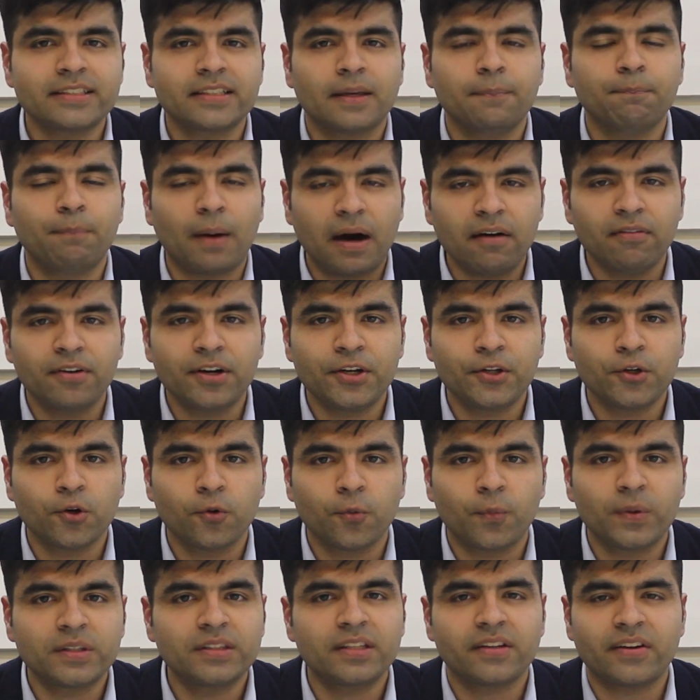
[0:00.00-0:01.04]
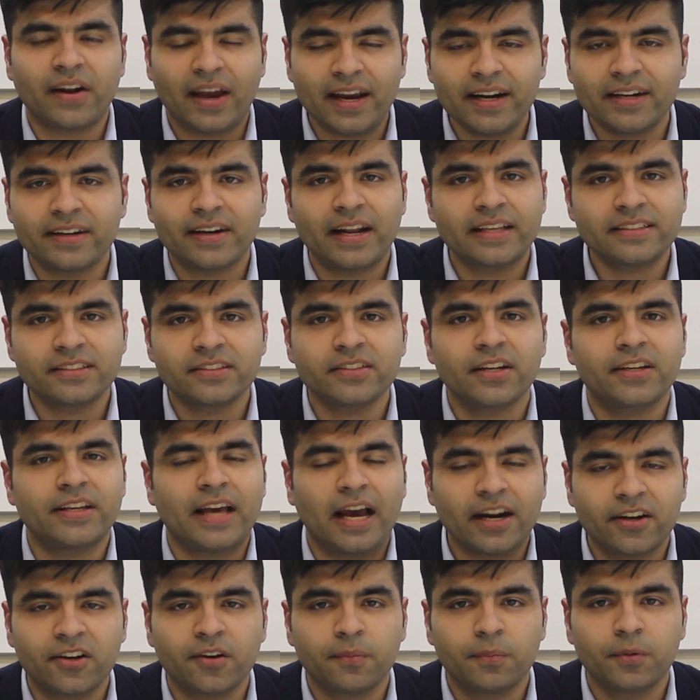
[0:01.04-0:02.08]
has empowered you with the right
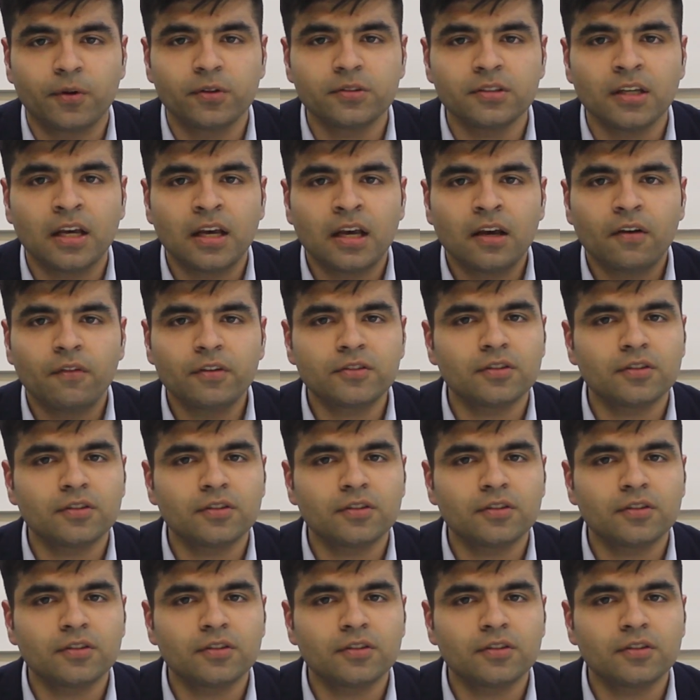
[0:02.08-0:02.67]
necessary attributes